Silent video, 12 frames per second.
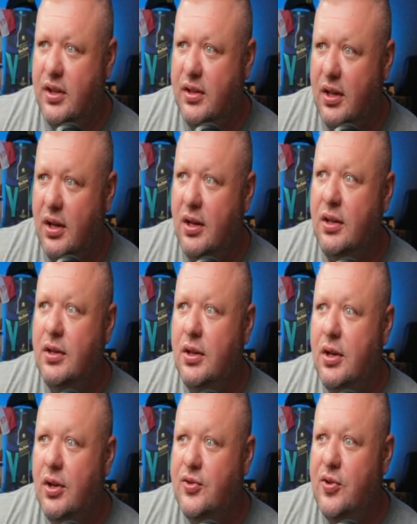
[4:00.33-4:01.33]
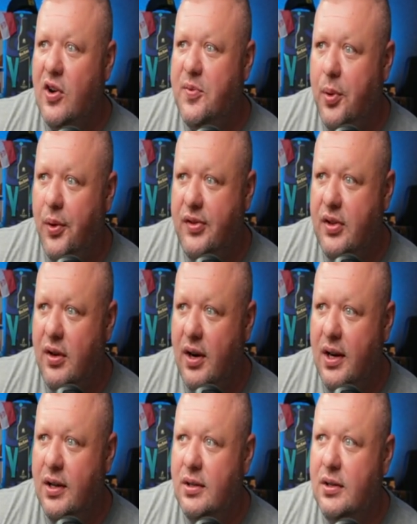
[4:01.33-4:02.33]
to trucks posted,
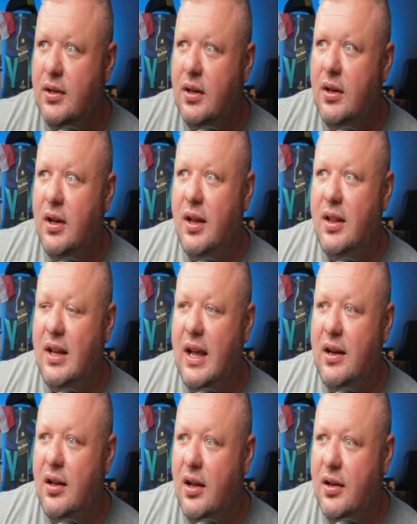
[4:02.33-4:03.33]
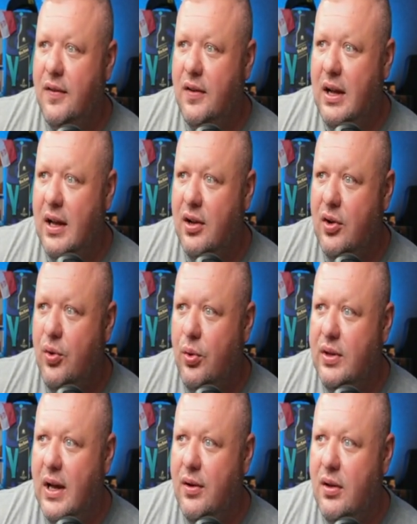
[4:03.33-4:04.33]
right? Atlanta kind of cooled
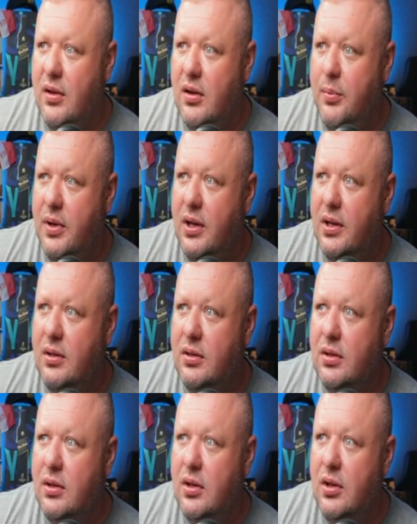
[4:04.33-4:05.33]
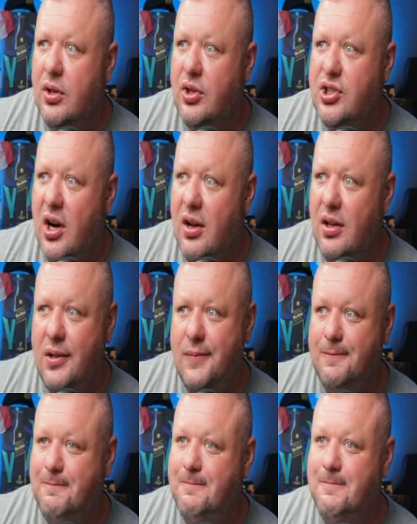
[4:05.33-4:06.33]
down a little bit. Charlotte,
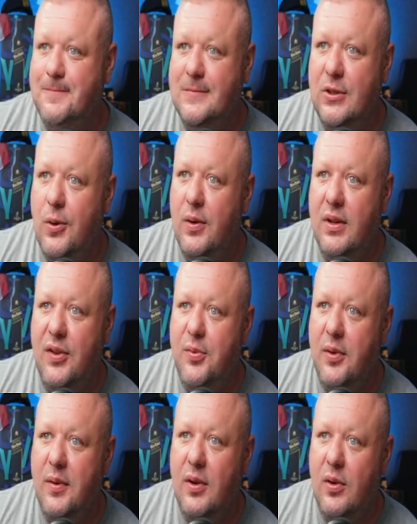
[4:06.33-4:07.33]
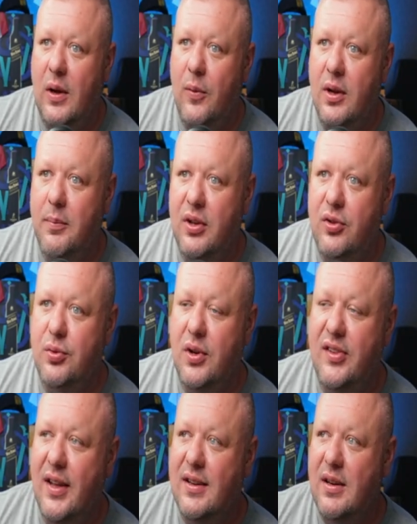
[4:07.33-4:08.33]
this one, I wouldn't be too
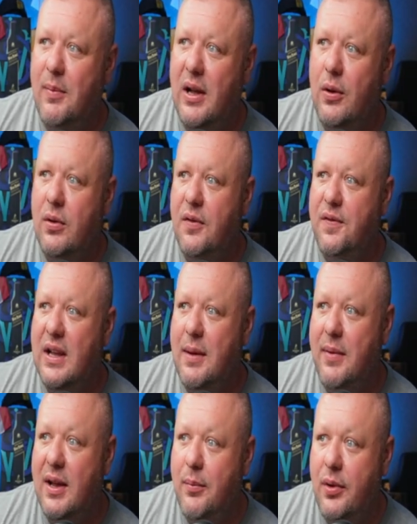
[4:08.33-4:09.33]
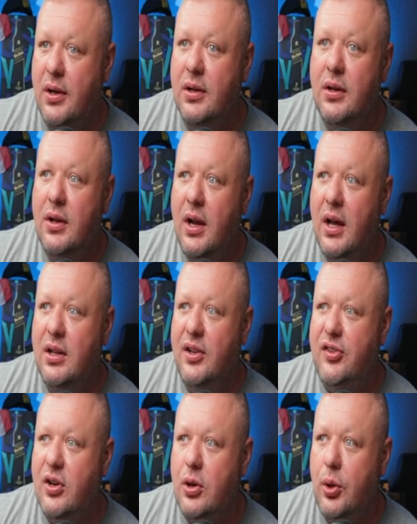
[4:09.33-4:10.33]
excited about with a flatbed, but at least
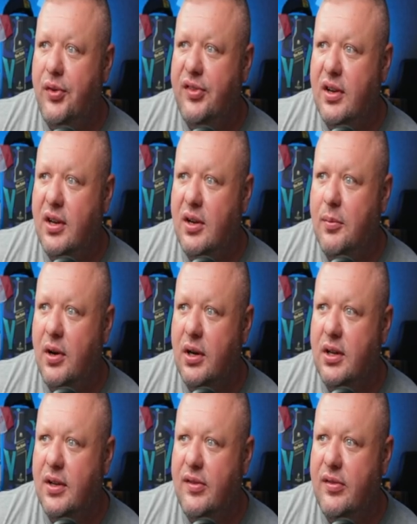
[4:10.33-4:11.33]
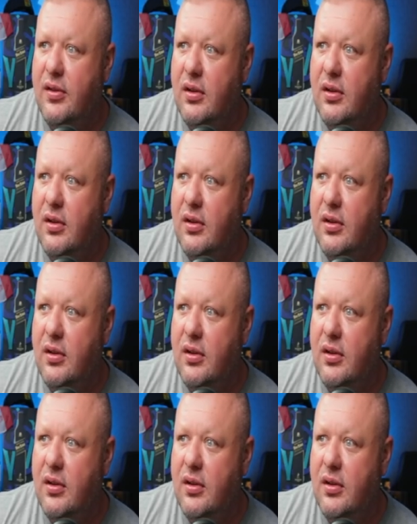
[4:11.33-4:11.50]
you're close to the good markets.